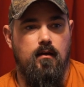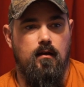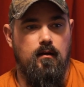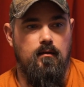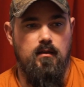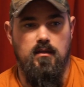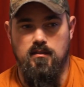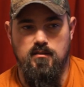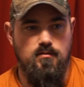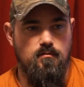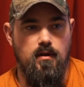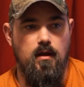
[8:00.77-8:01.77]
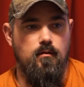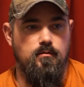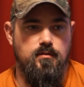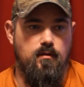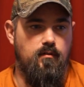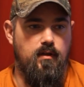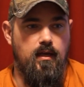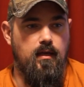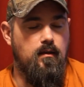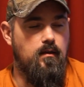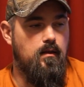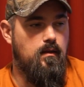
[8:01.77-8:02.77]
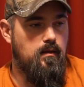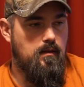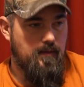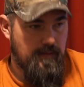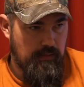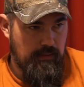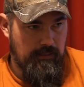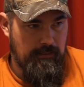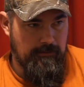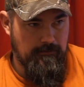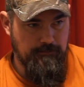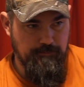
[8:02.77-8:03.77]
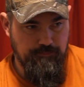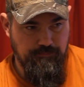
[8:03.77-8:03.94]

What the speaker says: at least 3 hours every day. And